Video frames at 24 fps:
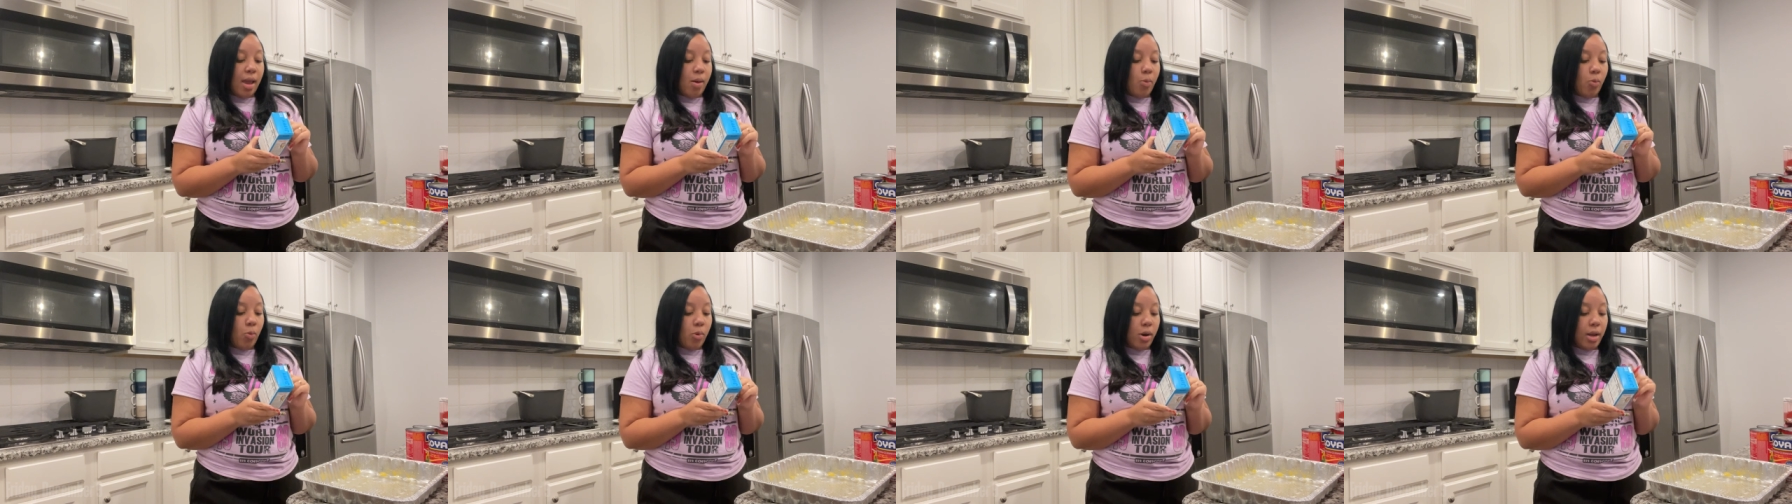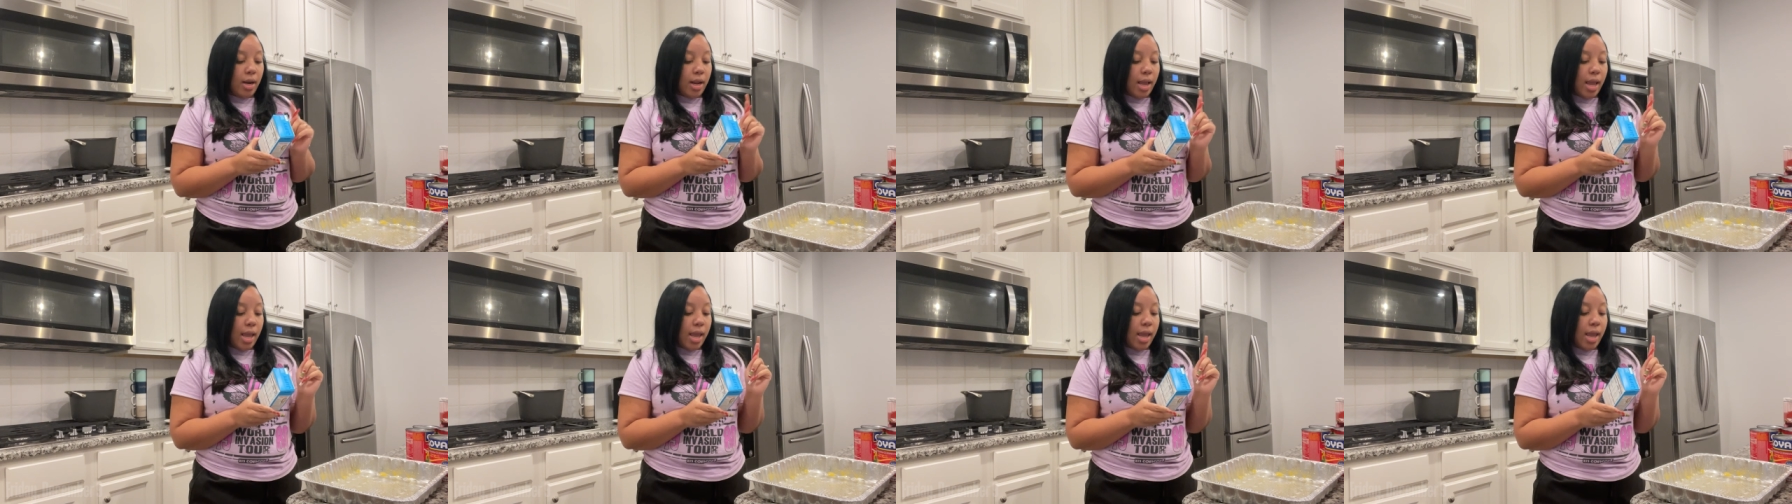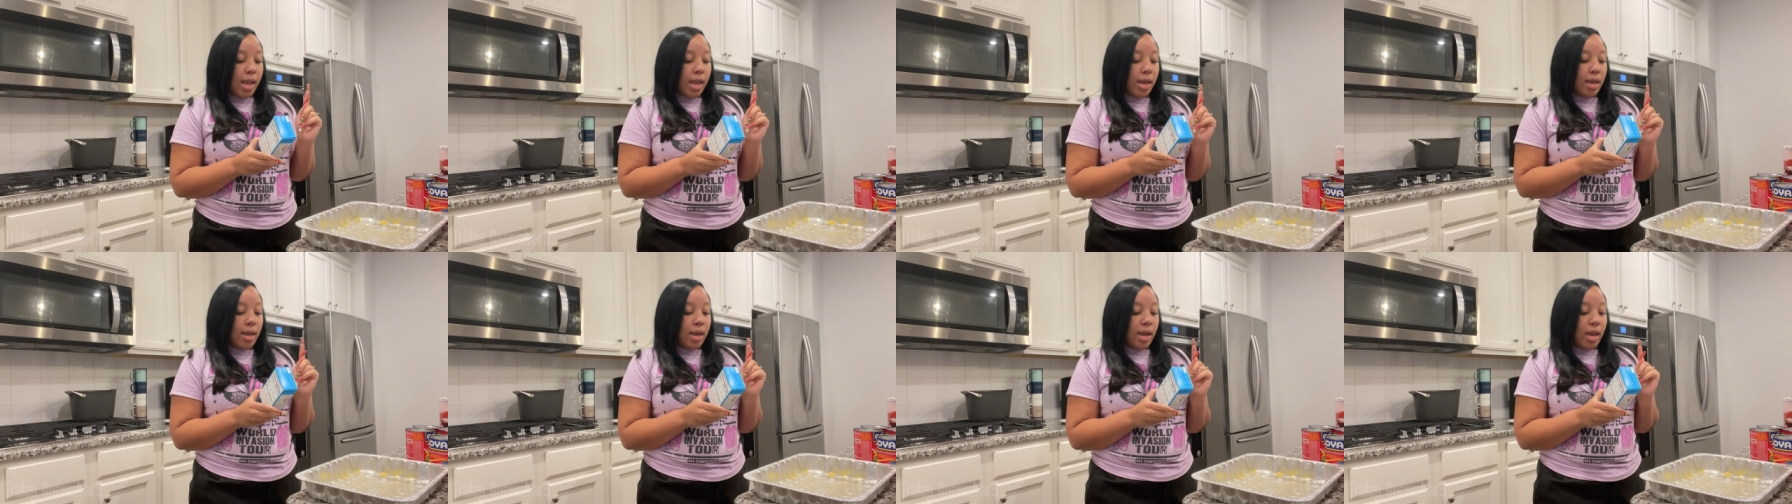one
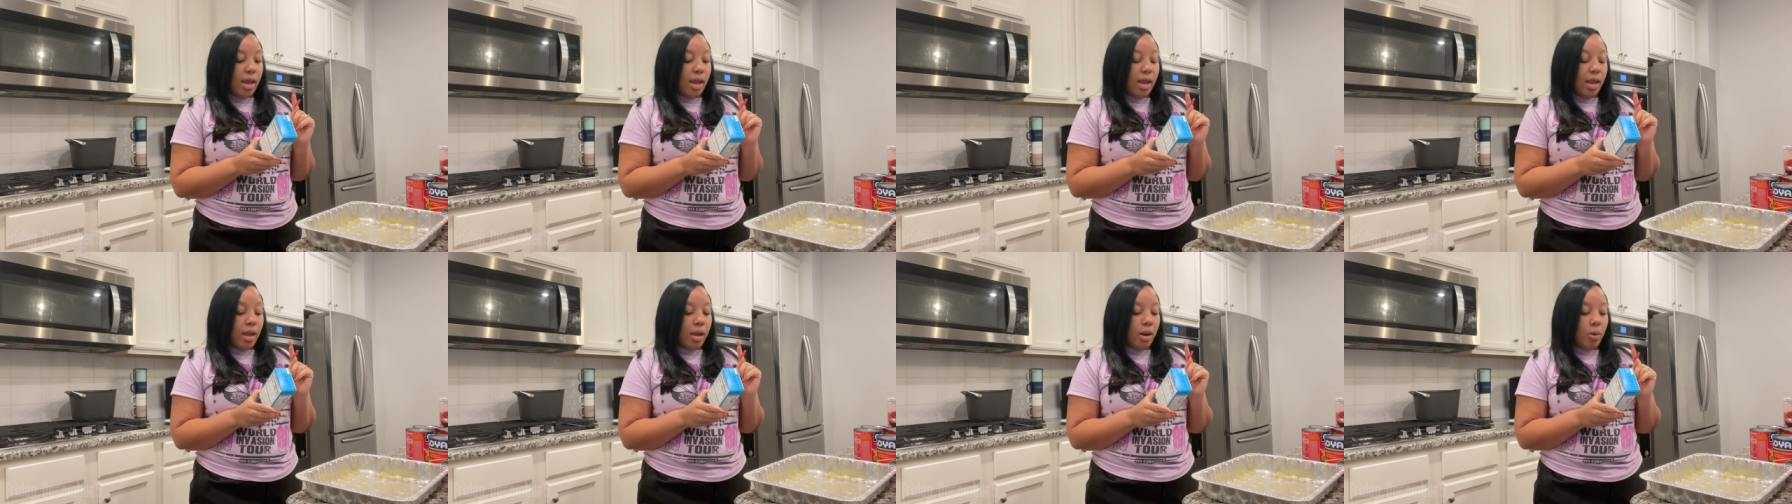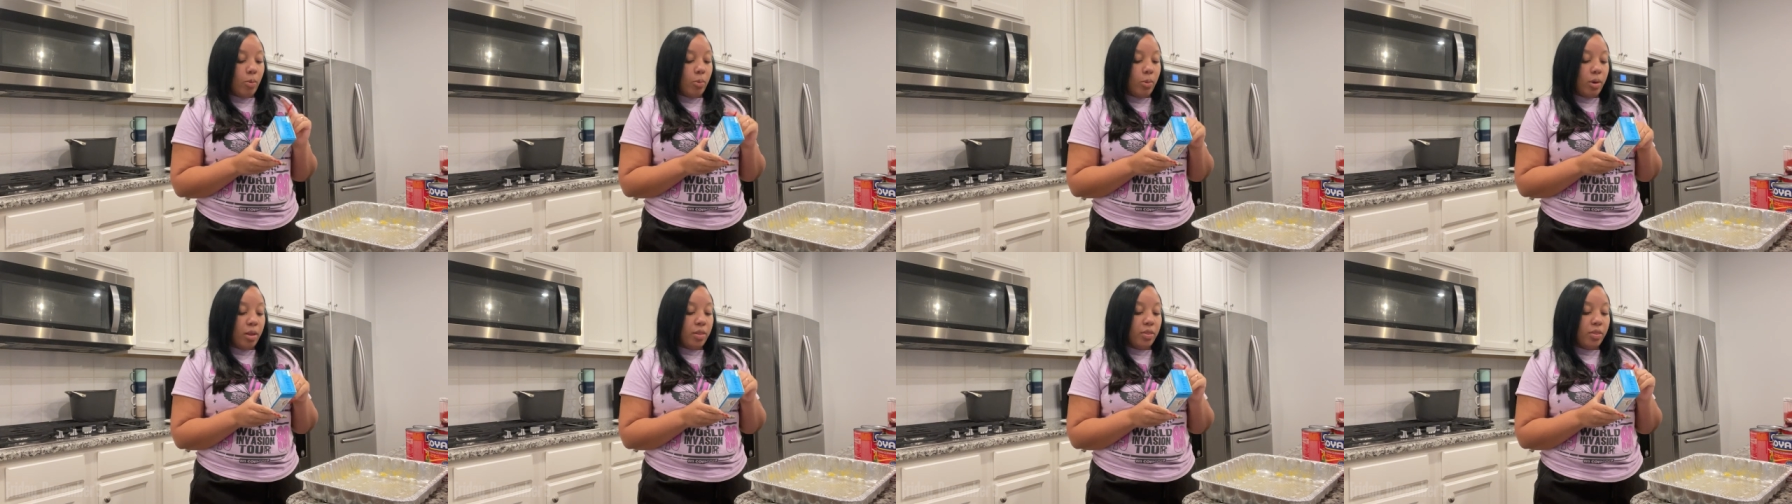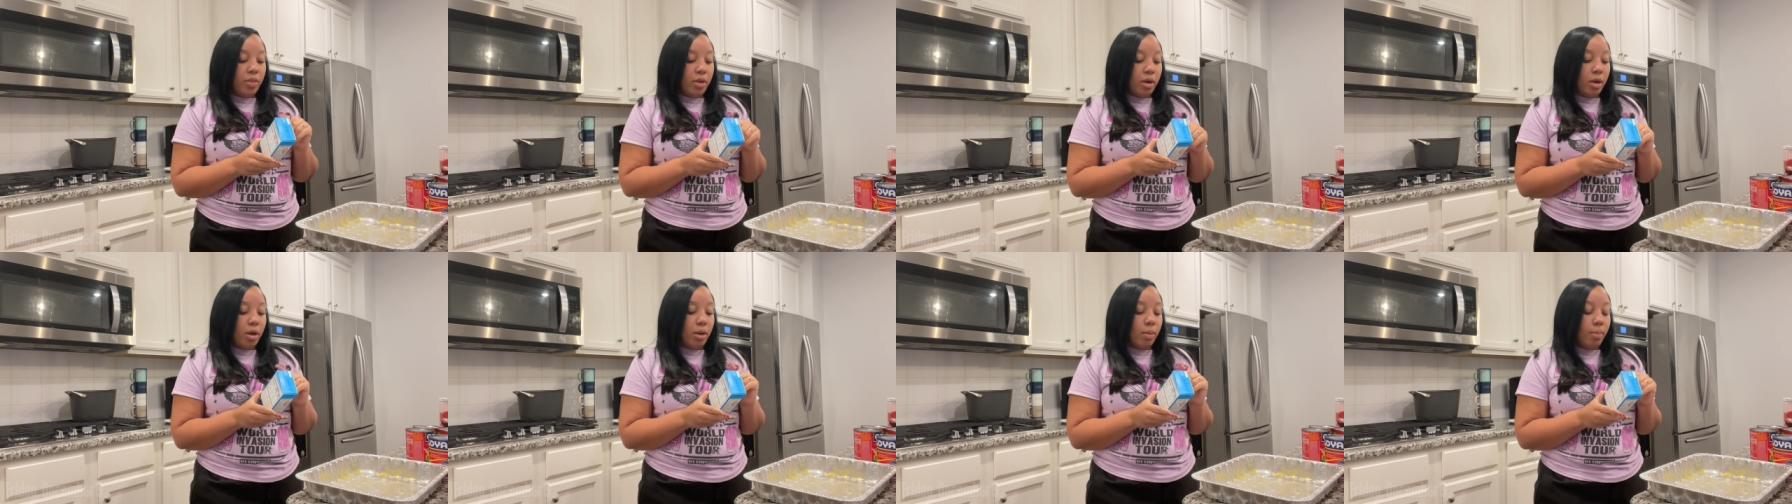egg and one
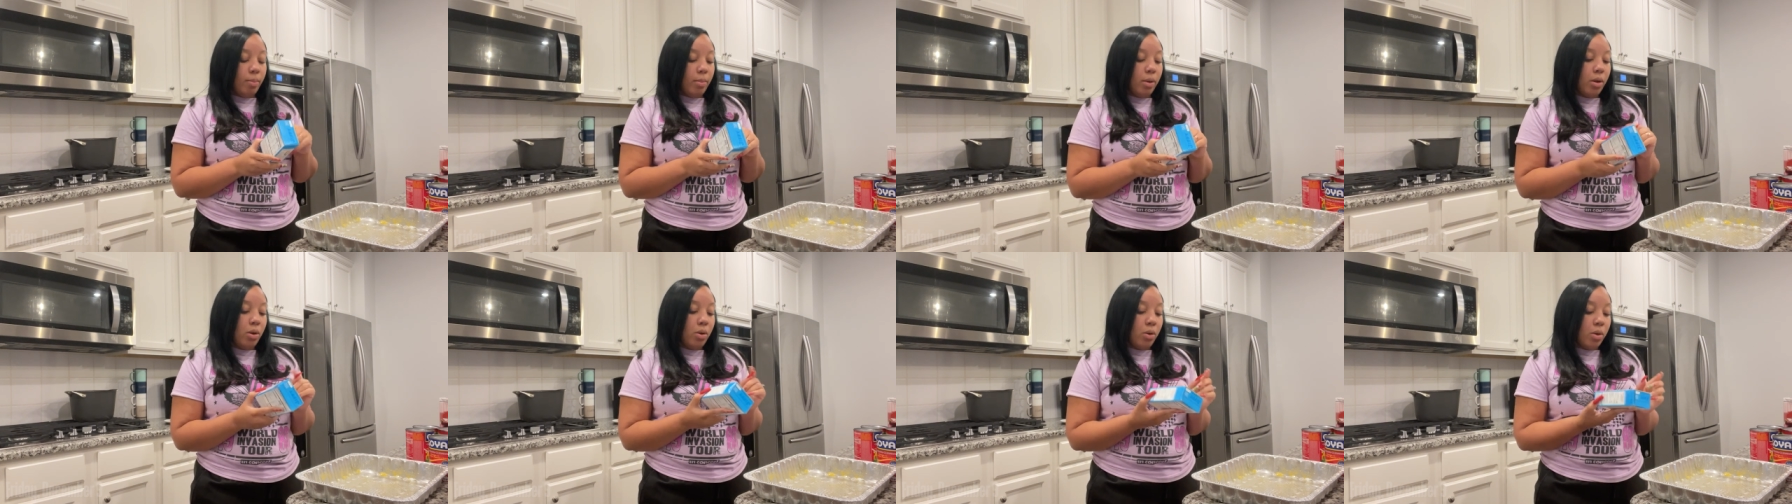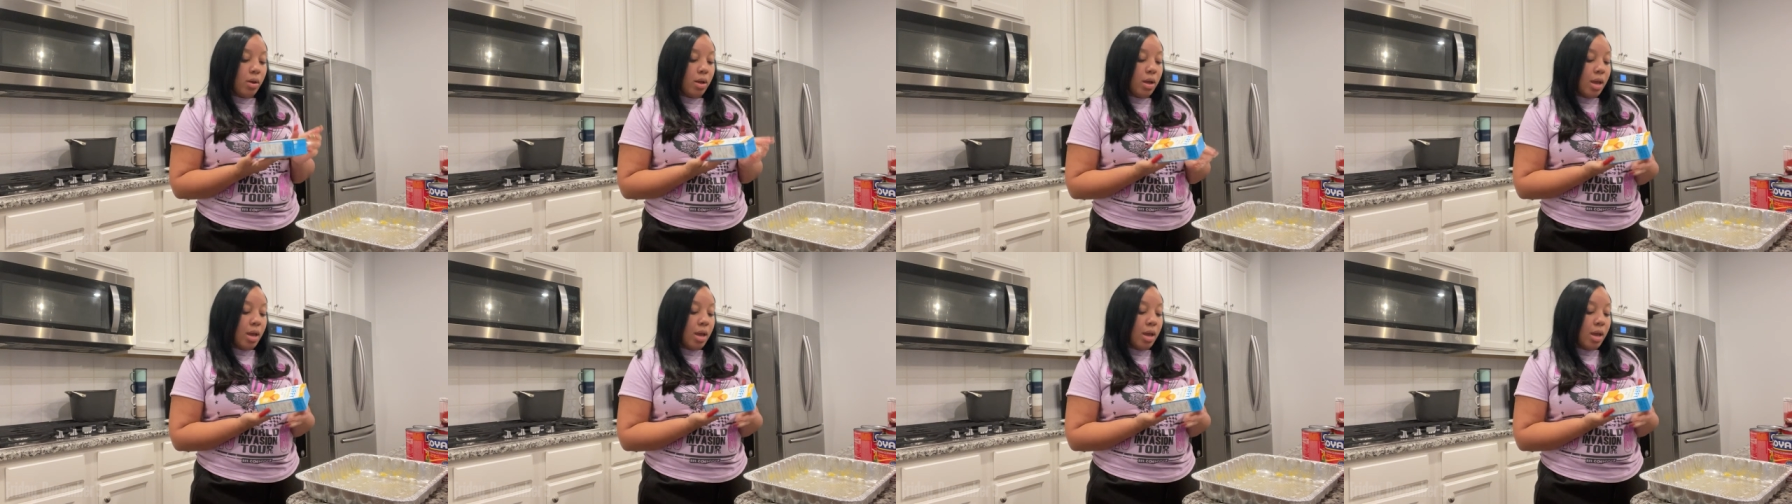third milk.